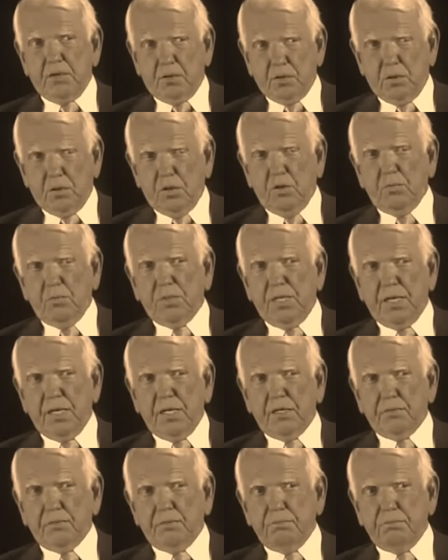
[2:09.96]
in Oklahoma
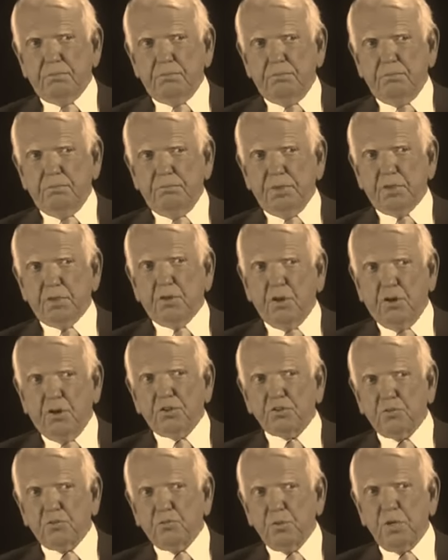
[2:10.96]
now
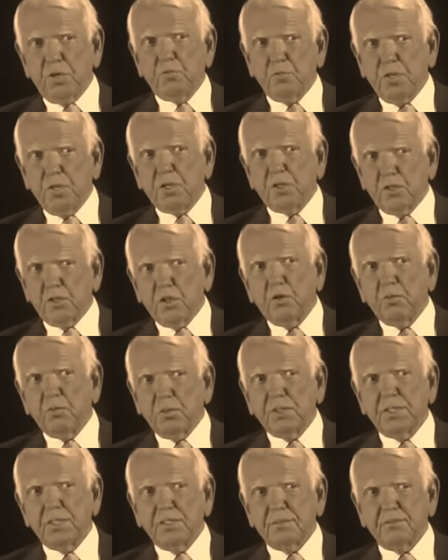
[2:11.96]
because we went
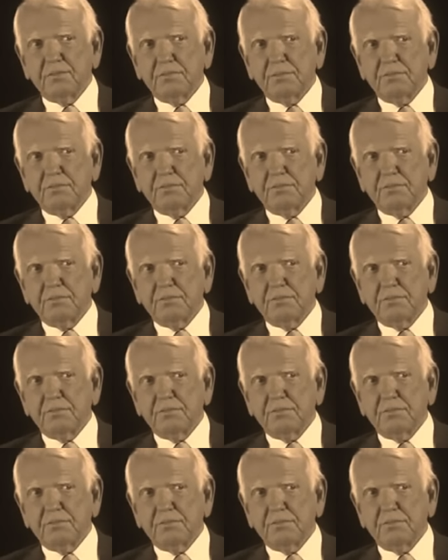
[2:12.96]
globally.